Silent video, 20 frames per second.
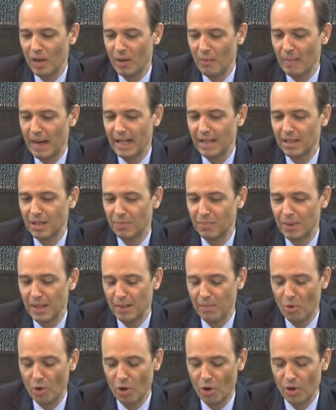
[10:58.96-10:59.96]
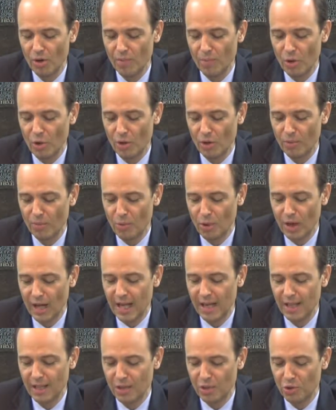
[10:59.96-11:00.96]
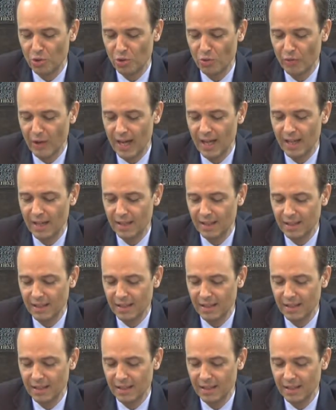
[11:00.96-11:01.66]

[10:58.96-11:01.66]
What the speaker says: might be more likely to violate